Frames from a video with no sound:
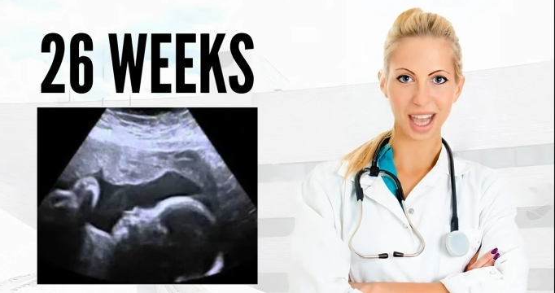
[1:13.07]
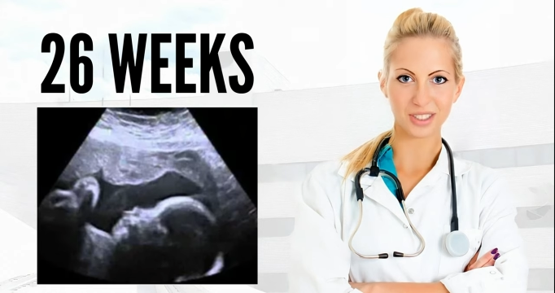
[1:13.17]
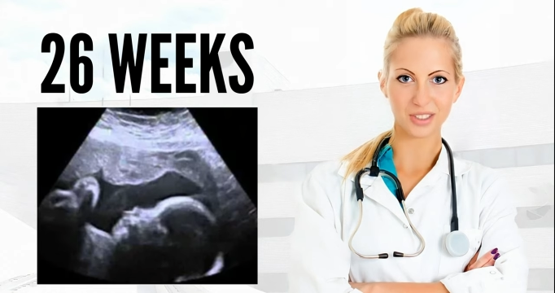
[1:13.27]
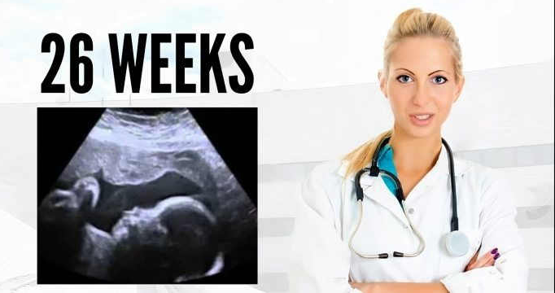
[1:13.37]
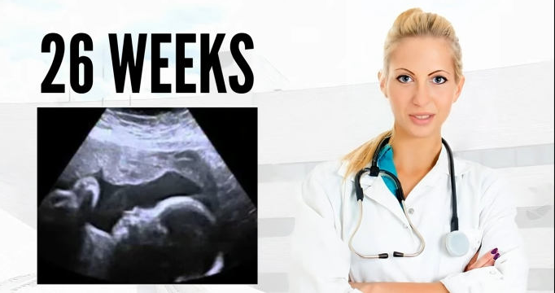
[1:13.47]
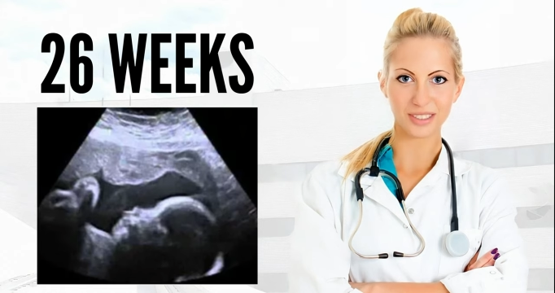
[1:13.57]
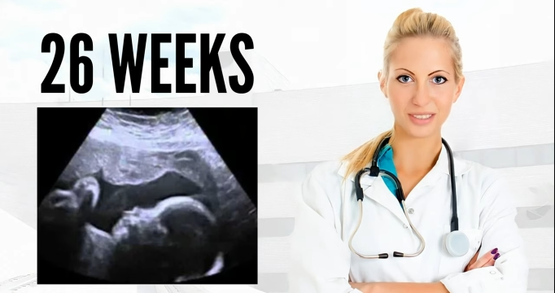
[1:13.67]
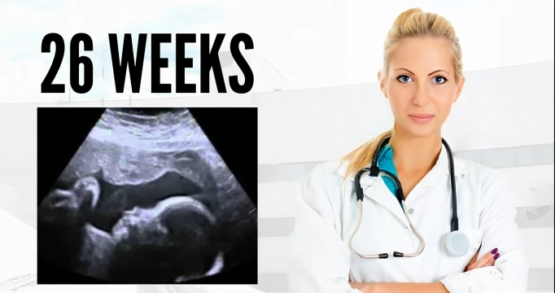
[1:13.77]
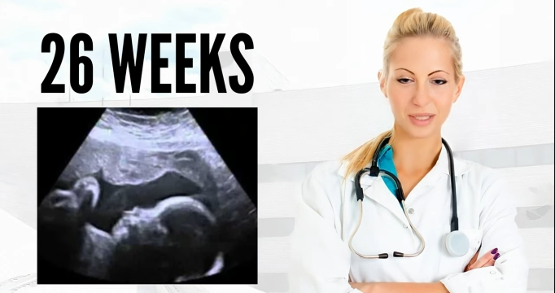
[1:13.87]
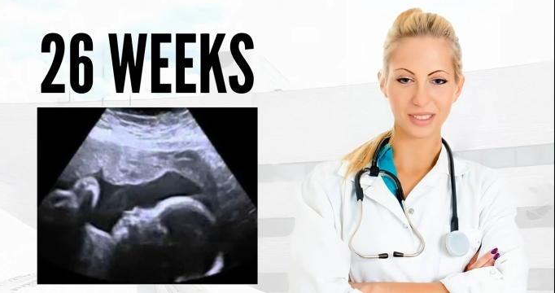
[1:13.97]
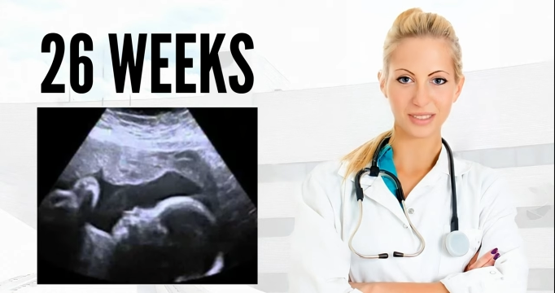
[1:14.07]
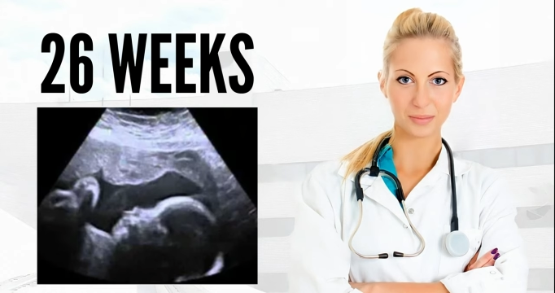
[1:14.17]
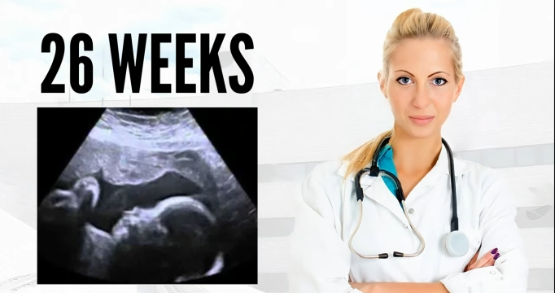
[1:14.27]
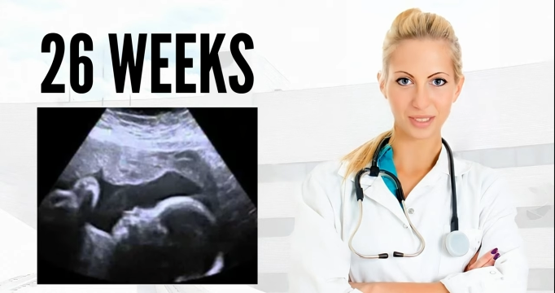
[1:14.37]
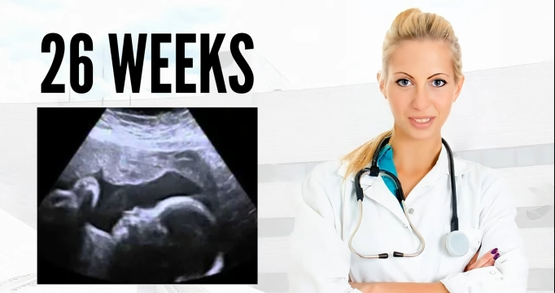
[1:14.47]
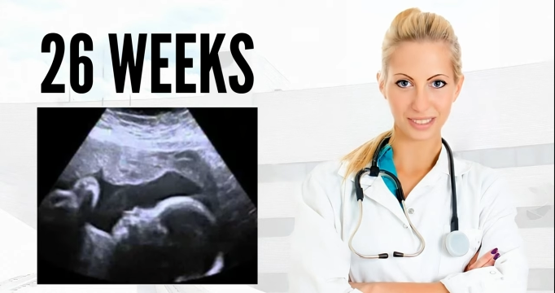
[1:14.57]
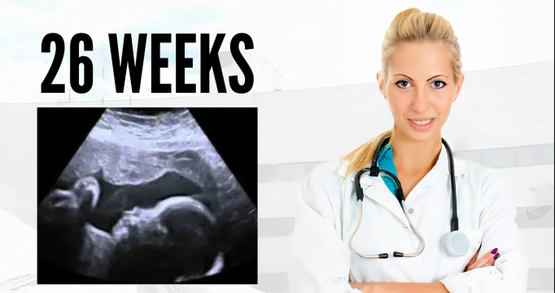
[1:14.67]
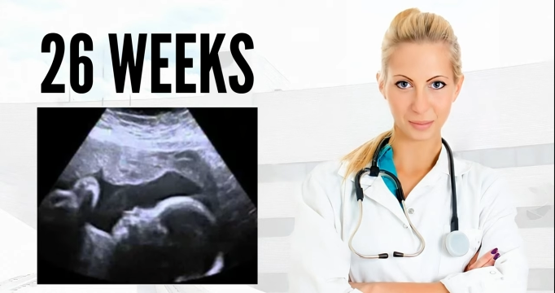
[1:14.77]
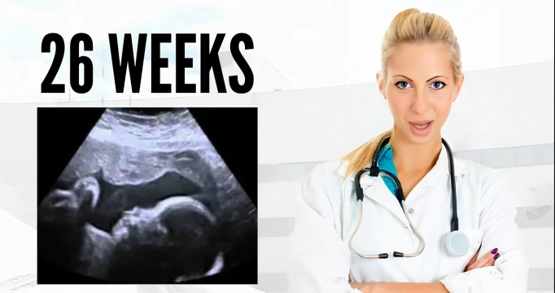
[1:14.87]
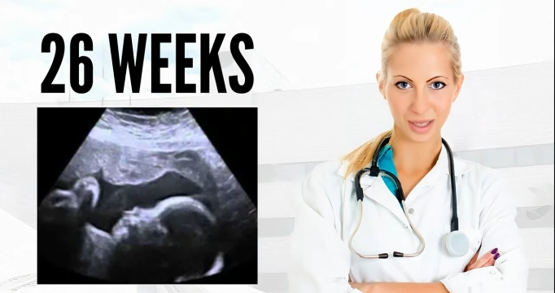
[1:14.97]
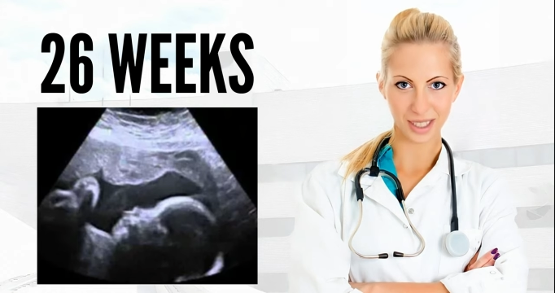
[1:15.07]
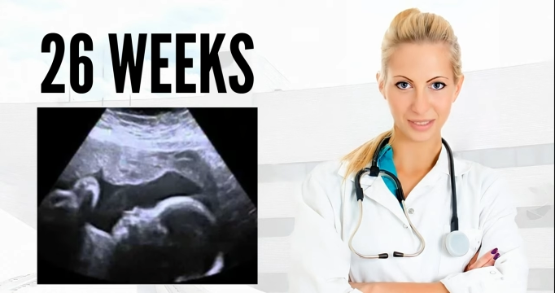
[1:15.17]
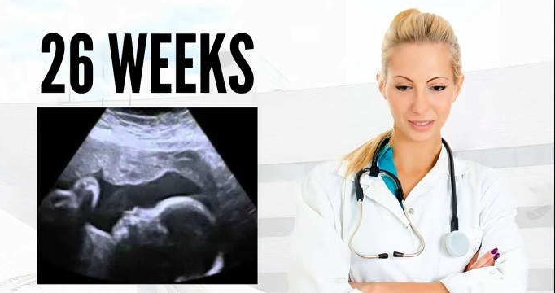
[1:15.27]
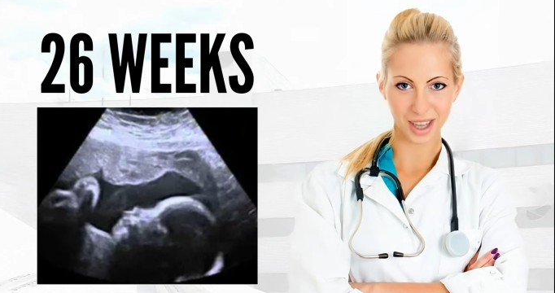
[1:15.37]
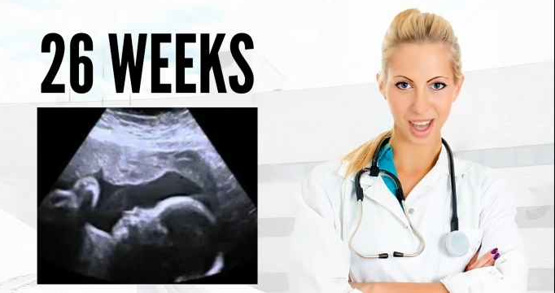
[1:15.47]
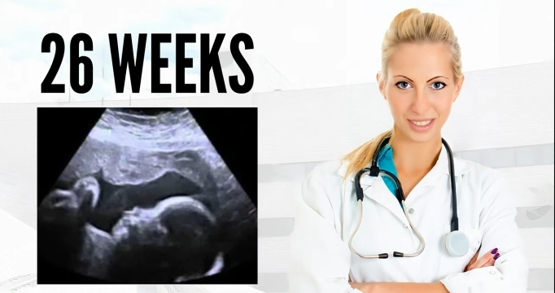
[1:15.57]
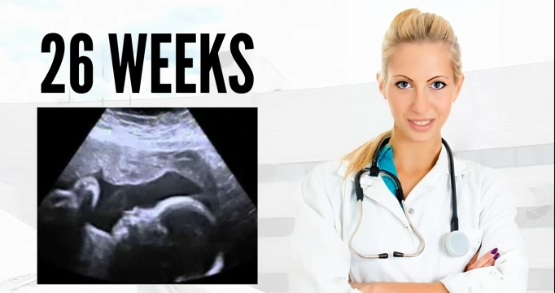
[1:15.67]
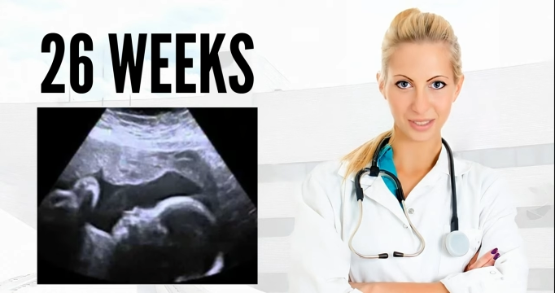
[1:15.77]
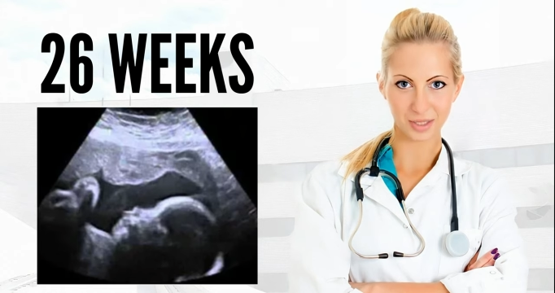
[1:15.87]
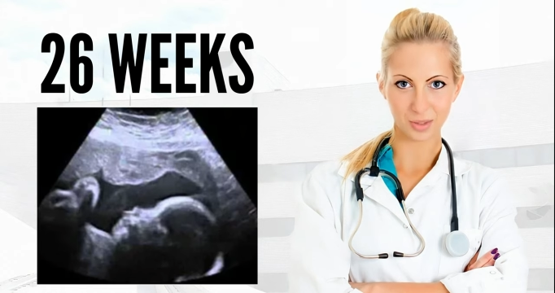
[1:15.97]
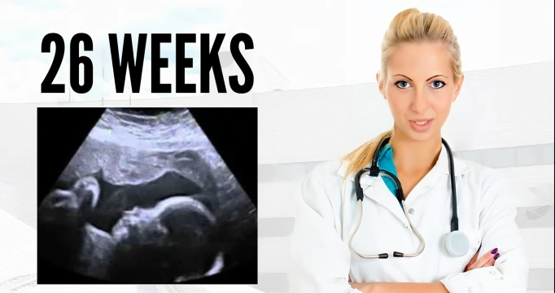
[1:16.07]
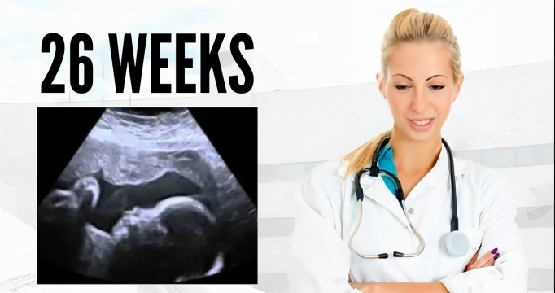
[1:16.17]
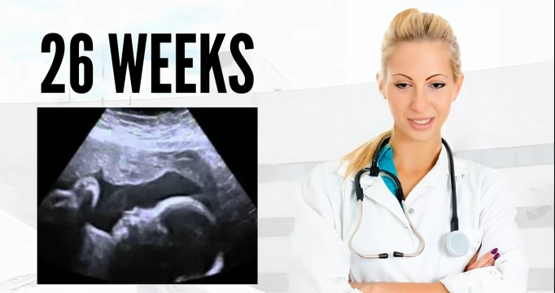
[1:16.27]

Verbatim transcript: Take the time now to safeguard your home by baby-proofing.